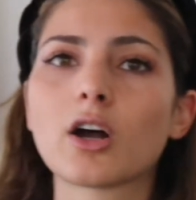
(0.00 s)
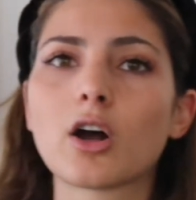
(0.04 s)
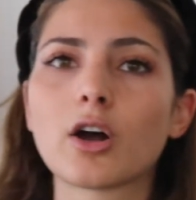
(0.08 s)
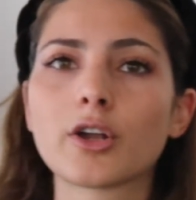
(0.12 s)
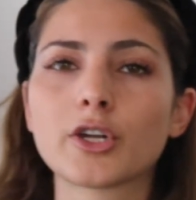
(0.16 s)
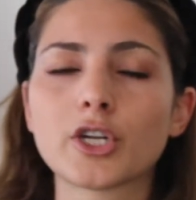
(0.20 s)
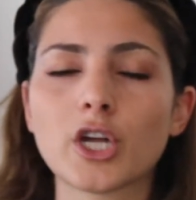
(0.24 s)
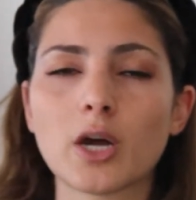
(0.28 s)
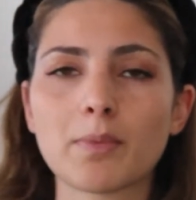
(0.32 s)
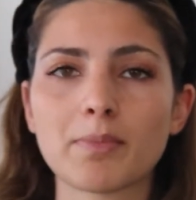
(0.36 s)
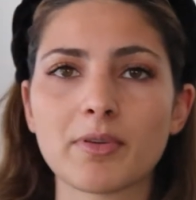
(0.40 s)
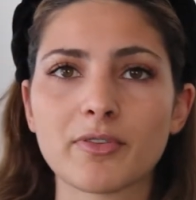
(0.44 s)
on
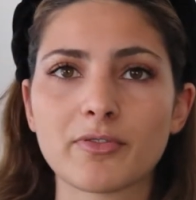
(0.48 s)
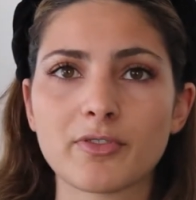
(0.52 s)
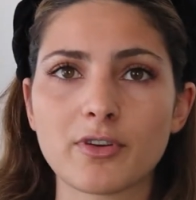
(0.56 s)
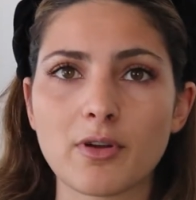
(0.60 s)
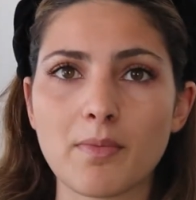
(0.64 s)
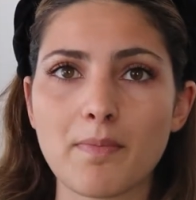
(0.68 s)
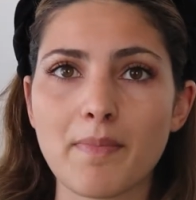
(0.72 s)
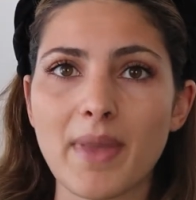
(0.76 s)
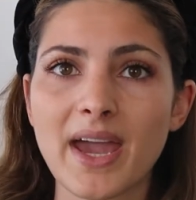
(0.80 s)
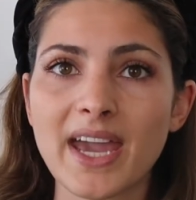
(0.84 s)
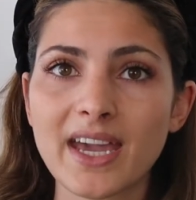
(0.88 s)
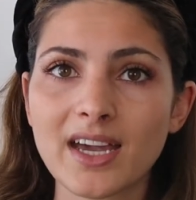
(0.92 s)
top of your
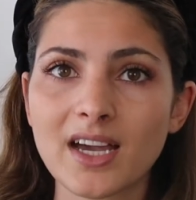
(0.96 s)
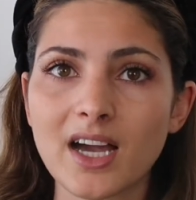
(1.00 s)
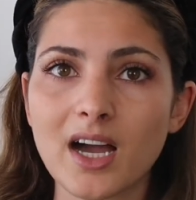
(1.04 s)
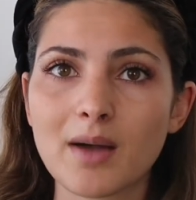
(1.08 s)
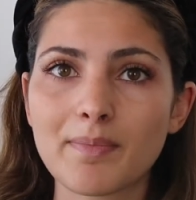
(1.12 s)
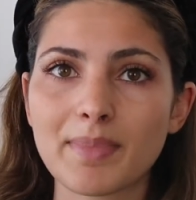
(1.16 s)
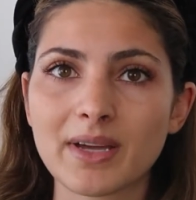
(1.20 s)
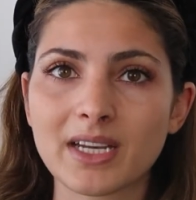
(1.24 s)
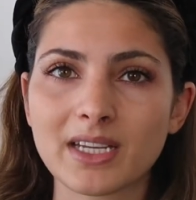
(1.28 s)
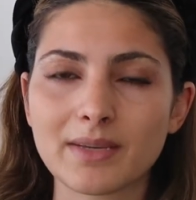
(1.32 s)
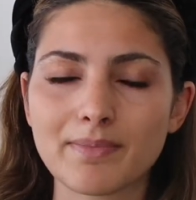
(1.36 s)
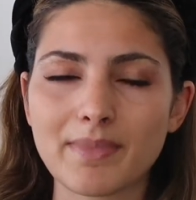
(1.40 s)
makeup,
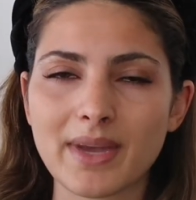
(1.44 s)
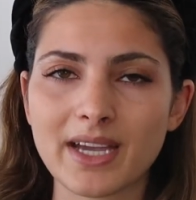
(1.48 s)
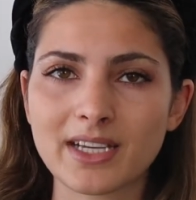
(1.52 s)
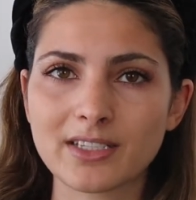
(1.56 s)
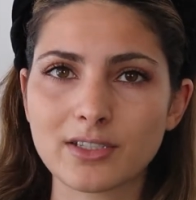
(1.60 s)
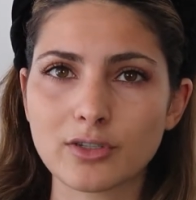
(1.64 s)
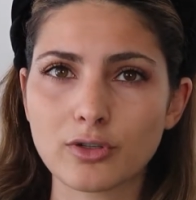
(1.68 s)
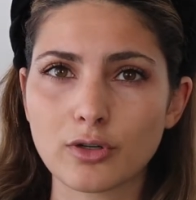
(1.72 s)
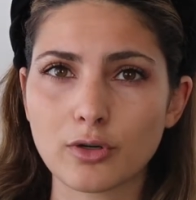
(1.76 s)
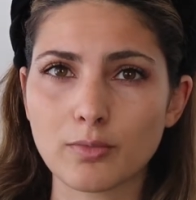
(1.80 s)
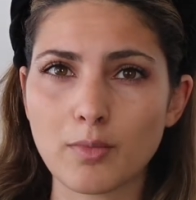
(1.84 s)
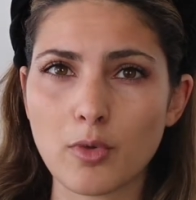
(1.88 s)
and it makes
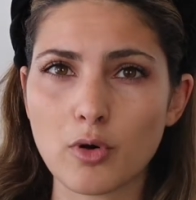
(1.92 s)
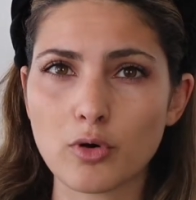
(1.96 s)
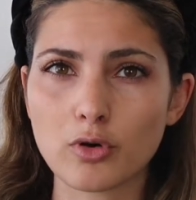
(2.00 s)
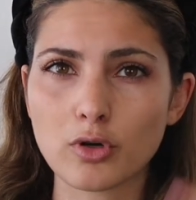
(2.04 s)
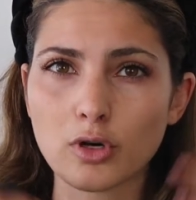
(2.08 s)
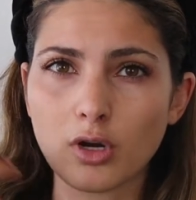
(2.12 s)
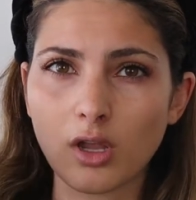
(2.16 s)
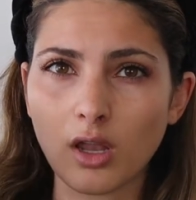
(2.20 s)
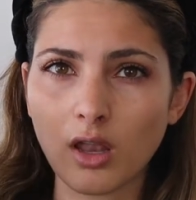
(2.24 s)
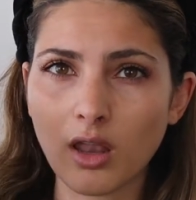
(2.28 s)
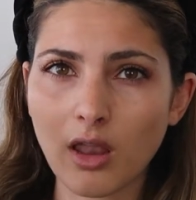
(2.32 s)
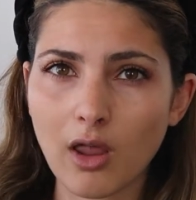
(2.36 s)
you more
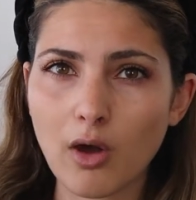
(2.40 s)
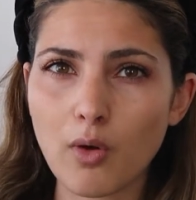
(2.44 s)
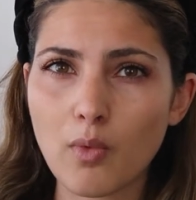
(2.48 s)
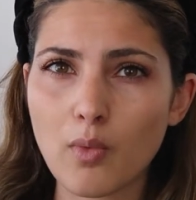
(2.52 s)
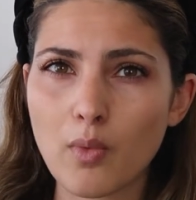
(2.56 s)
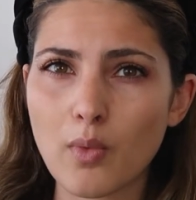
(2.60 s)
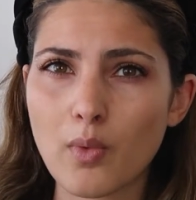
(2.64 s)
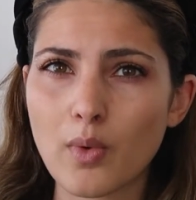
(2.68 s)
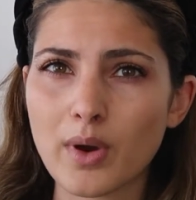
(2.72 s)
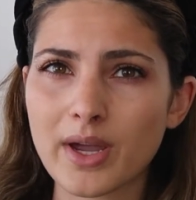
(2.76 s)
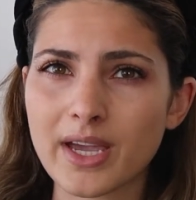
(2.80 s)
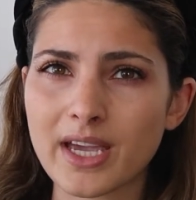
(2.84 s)

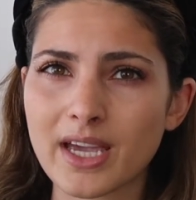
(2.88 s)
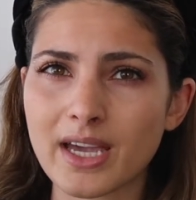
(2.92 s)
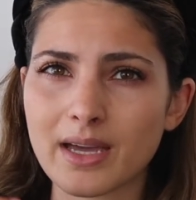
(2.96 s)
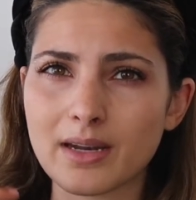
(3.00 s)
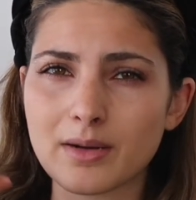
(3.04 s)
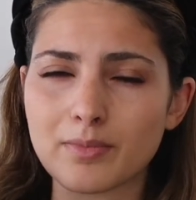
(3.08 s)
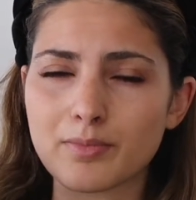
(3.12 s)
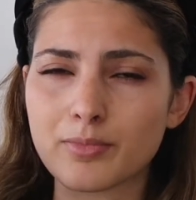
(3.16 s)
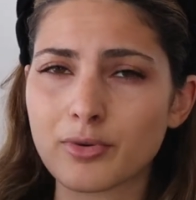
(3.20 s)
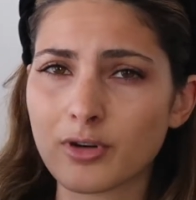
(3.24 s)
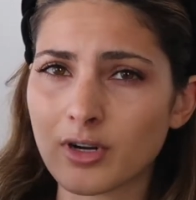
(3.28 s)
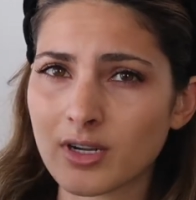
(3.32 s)
glowy
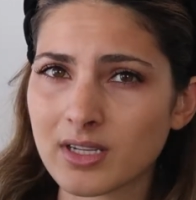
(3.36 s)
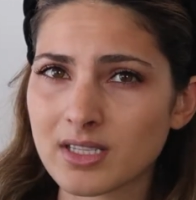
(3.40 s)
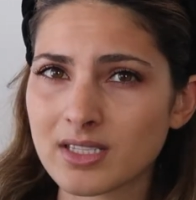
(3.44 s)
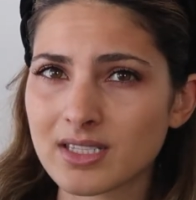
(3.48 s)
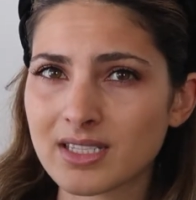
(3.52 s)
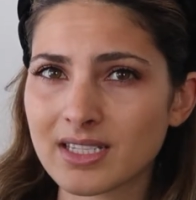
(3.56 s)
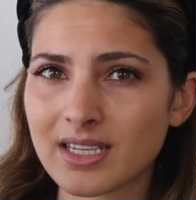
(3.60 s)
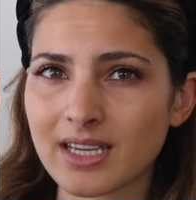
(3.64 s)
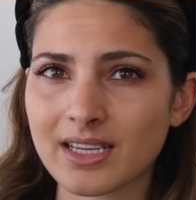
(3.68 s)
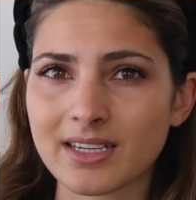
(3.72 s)
and bronzy,